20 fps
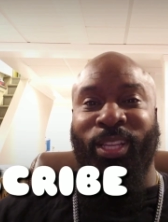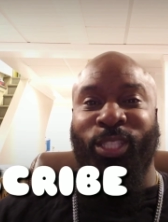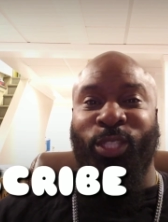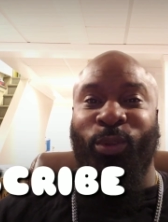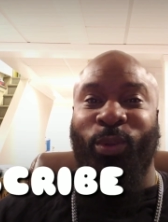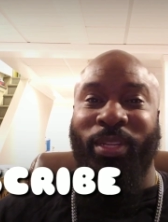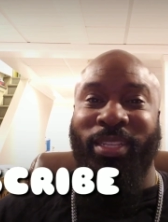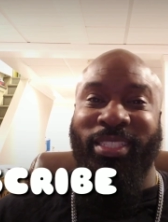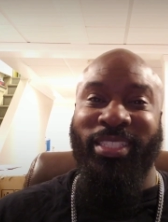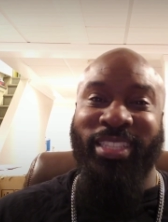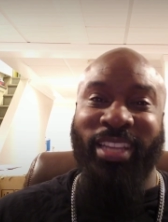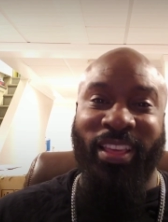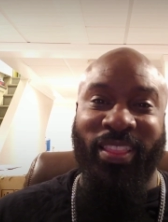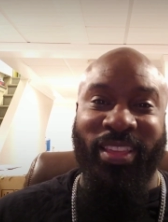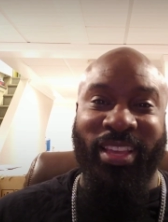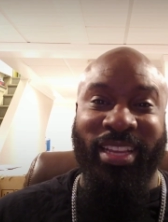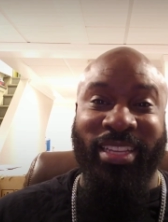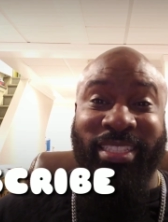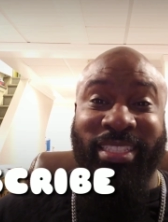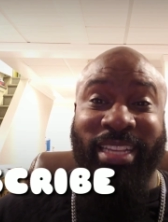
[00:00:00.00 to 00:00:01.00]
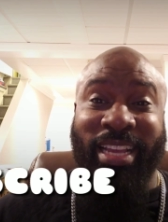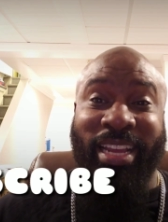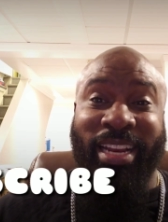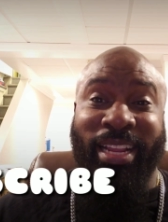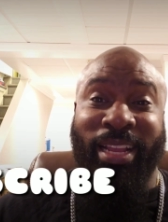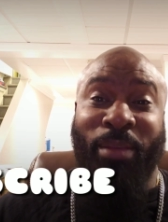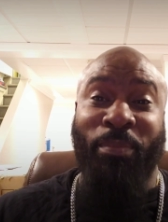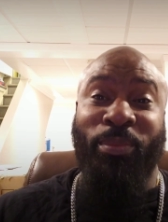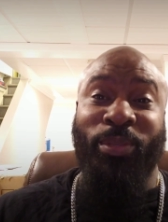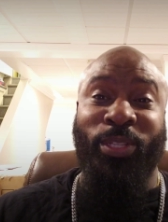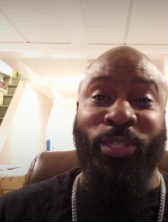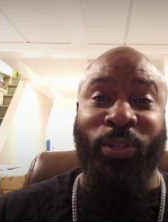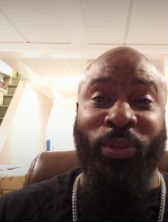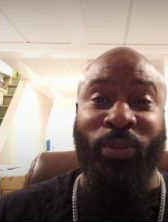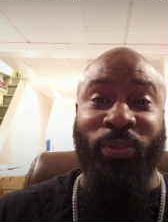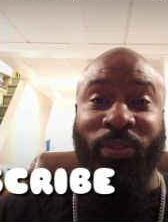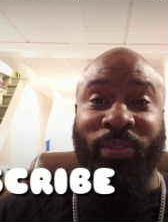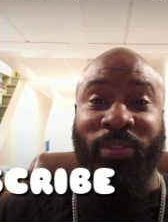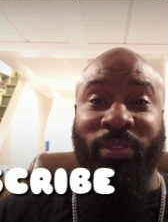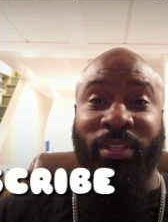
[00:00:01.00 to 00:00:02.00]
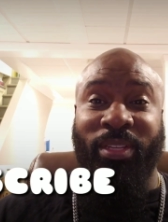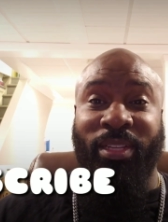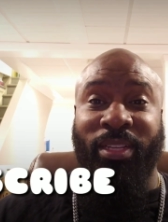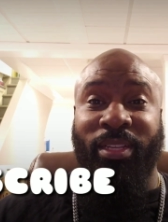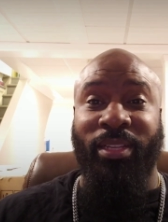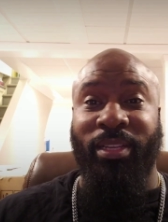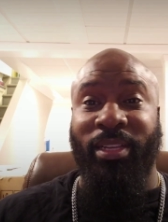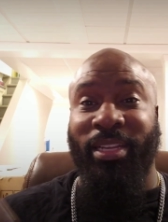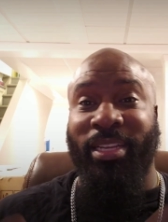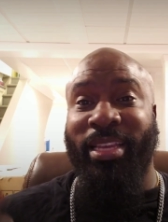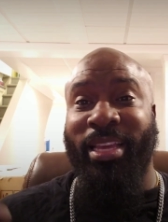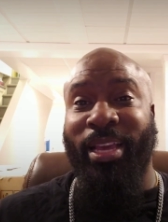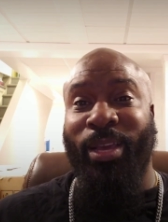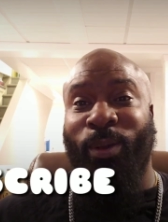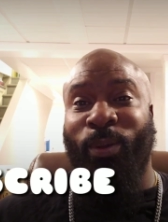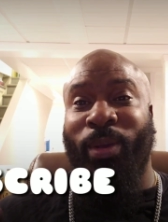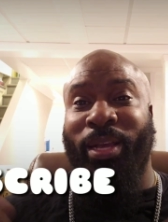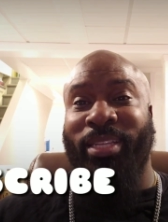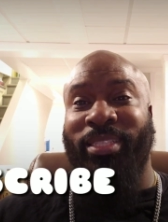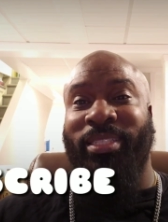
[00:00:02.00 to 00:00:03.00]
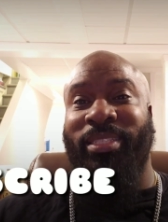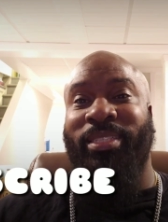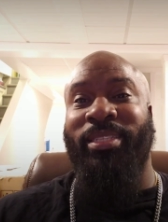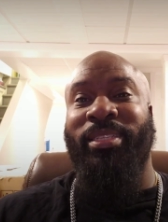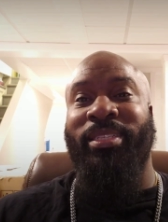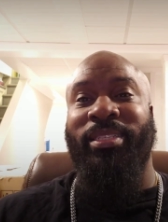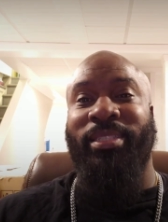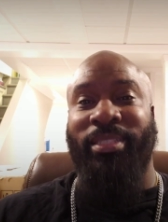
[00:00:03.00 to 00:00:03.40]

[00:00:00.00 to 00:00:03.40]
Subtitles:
to another exciting episode of KOS.